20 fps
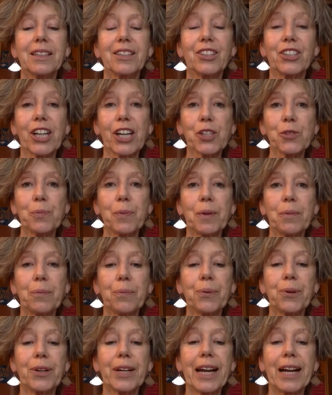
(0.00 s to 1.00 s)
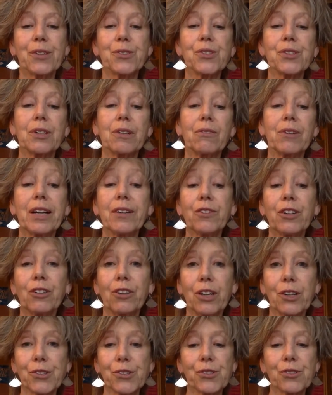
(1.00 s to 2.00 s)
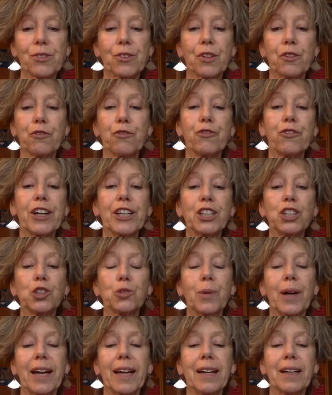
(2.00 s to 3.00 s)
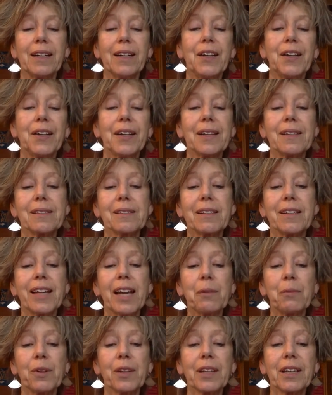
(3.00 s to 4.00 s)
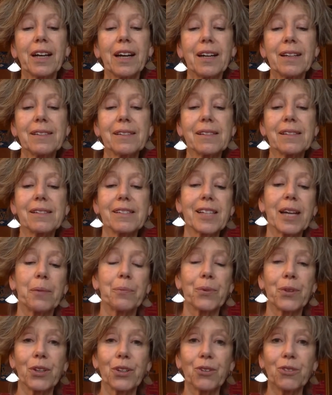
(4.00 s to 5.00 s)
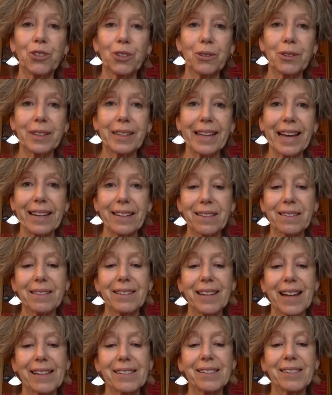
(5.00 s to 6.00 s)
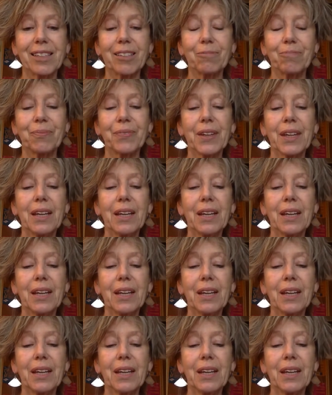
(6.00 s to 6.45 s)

Jasmine pronounced révérence the French way. It's the name of the curtsy step that you do at the end of the lesson.